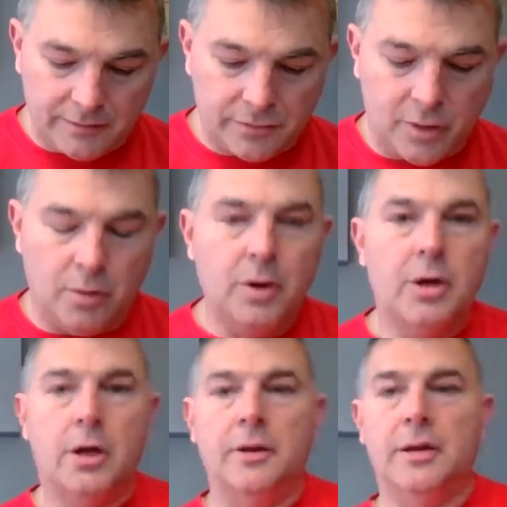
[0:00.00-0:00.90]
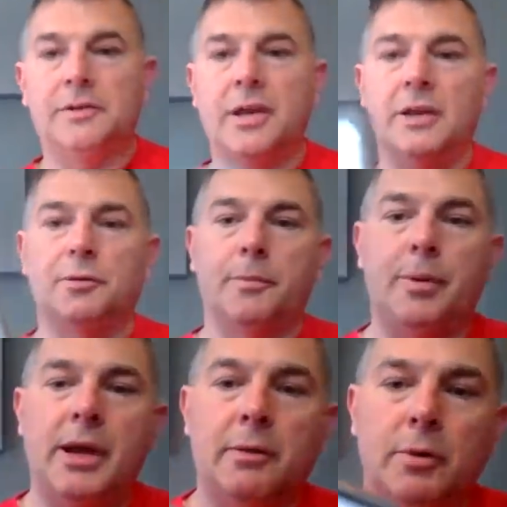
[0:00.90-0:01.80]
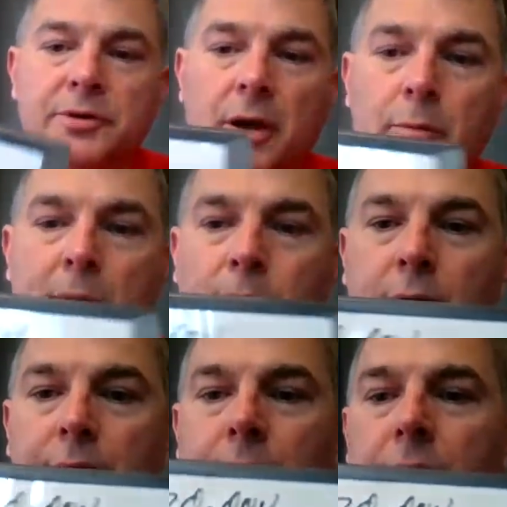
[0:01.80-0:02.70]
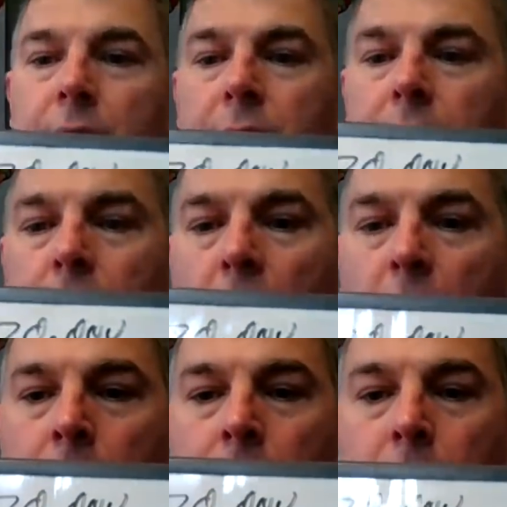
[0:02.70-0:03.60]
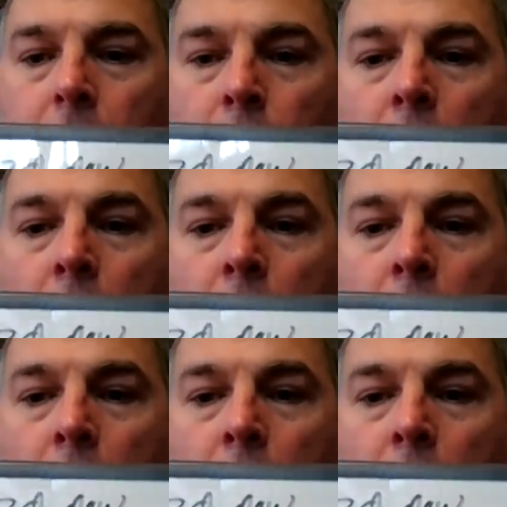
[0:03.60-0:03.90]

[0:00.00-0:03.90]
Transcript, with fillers: So in this case, we're paying, what's up, Rembert? Our, uh,